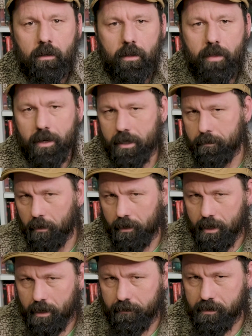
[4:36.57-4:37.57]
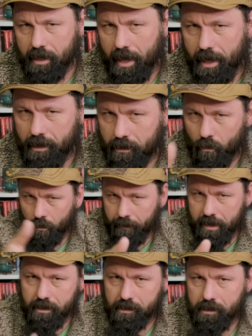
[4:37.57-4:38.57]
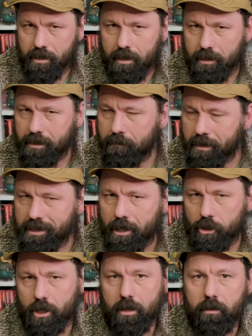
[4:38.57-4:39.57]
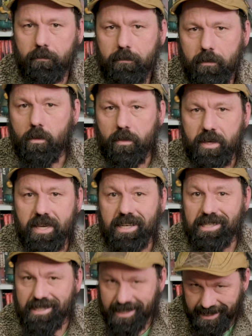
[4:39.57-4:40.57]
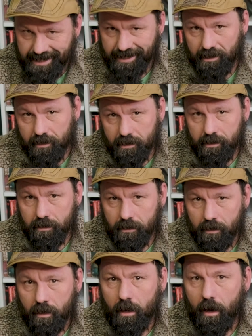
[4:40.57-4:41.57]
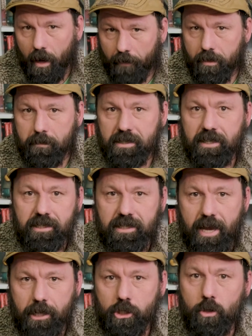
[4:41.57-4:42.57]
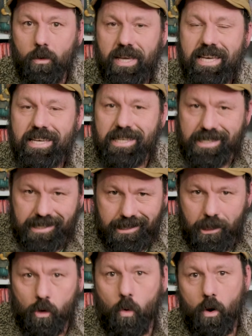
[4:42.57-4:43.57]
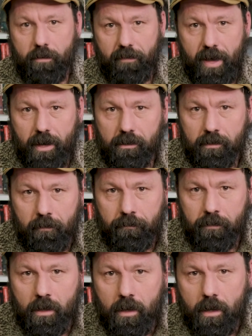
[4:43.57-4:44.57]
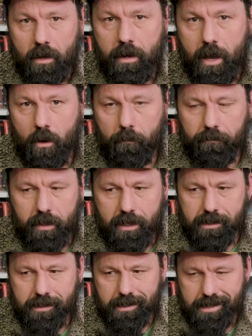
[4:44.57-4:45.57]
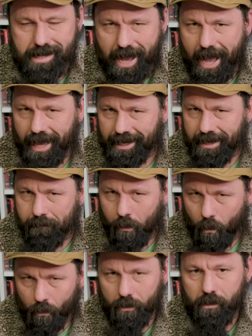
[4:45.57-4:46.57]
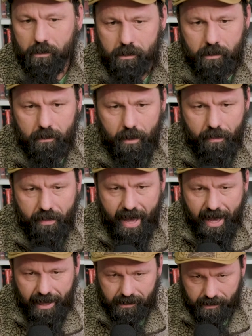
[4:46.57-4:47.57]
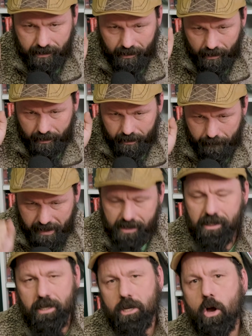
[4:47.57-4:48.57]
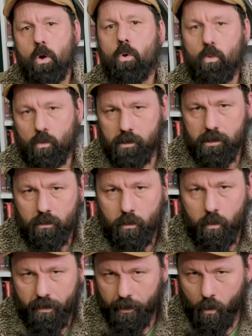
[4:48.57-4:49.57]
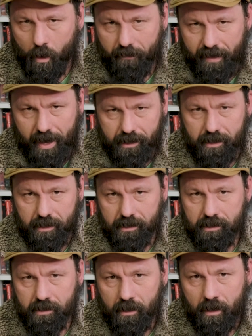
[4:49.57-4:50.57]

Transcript: that he believes that your PC is in possession of. So the existence of the missing statue is the CoyFact. Now, it's not important that the PC knows what the CoyFact is.